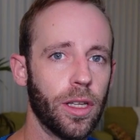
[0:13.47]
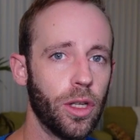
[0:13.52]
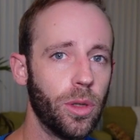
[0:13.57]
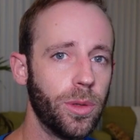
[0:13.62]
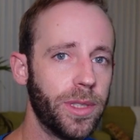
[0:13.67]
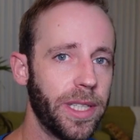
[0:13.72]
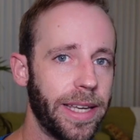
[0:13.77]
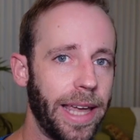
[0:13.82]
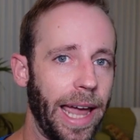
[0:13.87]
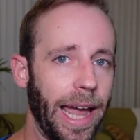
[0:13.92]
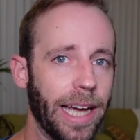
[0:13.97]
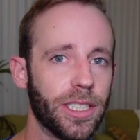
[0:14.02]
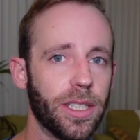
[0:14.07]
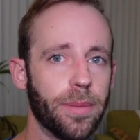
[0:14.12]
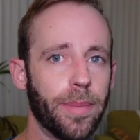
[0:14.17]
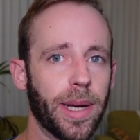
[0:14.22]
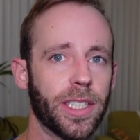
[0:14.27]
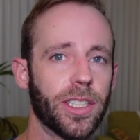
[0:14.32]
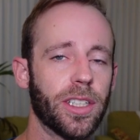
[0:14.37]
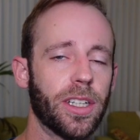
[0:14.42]
Using cash in
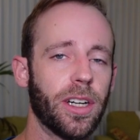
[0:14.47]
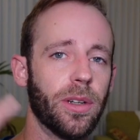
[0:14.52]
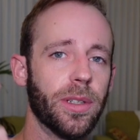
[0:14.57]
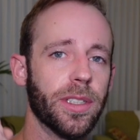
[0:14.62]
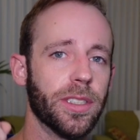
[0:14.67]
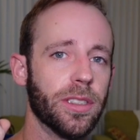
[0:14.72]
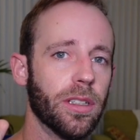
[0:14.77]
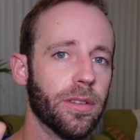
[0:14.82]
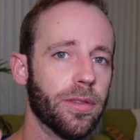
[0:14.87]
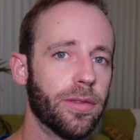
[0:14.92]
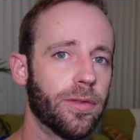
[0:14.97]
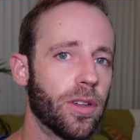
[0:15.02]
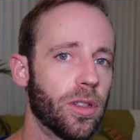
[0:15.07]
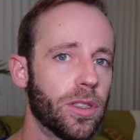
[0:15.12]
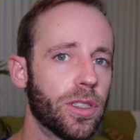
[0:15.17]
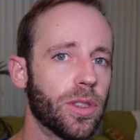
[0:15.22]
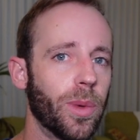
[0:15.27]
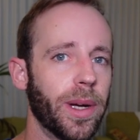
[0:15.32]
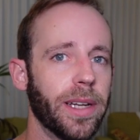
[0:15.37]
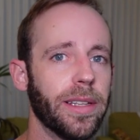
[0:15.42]
Mexico is the
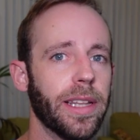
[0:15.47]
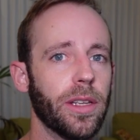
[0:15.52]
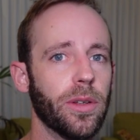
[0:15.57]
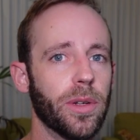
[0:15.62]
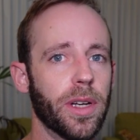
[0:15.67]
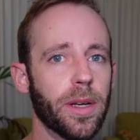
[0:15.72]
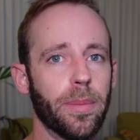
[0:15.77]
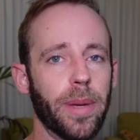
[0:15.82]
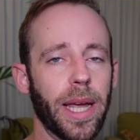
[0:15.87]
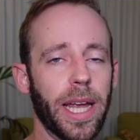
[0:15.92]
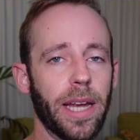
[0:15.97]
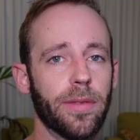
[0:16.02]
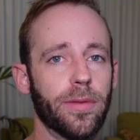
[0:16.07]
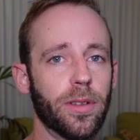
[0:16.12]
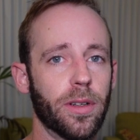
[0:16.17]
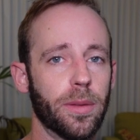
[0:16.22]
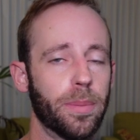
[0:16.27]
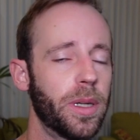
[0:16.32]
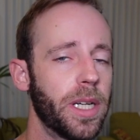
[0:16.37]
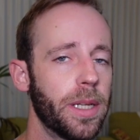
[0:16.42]
first way that you can pay
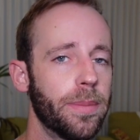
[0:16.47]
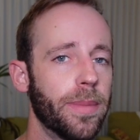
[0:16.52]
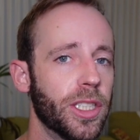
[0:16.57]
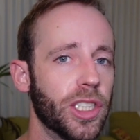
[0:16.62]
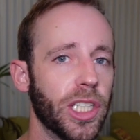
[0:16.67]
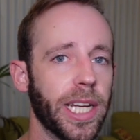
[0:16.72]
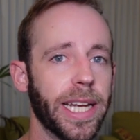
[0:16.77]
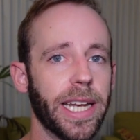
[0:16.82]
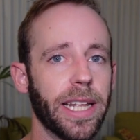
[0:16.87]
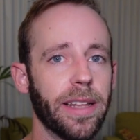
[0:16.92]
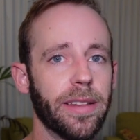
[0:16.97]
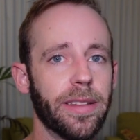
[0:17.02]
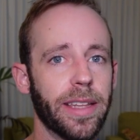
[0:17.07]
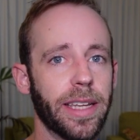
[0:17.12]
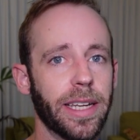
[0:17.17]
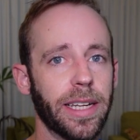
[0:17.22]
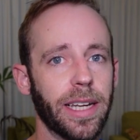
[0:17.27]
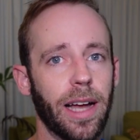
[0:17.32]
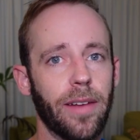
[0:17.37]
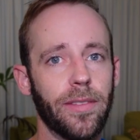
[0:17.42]
for pretty much
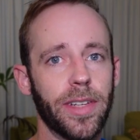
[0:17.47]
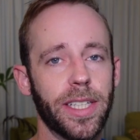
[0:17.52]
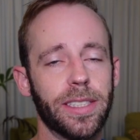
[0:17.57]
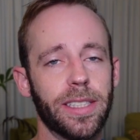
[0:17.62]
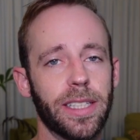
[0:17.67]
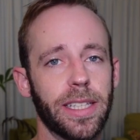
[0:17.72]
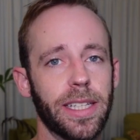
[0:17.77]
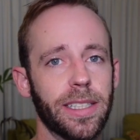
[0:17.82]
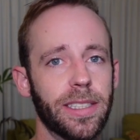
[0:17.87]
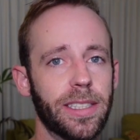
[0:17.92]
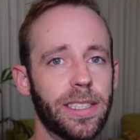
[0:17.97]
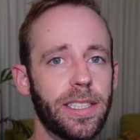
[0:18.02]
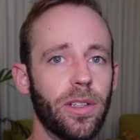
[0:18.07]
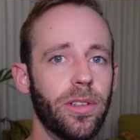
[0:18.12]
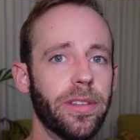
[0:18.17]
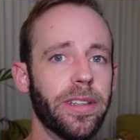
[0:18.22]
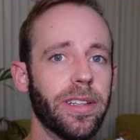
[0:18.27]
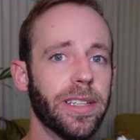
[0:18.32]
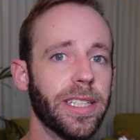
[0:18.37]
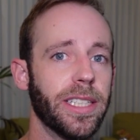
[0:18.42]
anything. Obviously, it's still
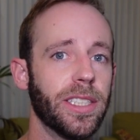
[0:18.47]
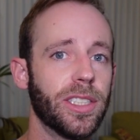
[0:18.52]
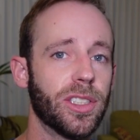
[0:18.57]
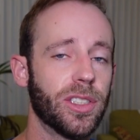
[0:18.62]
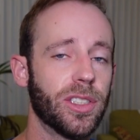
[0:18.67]
the least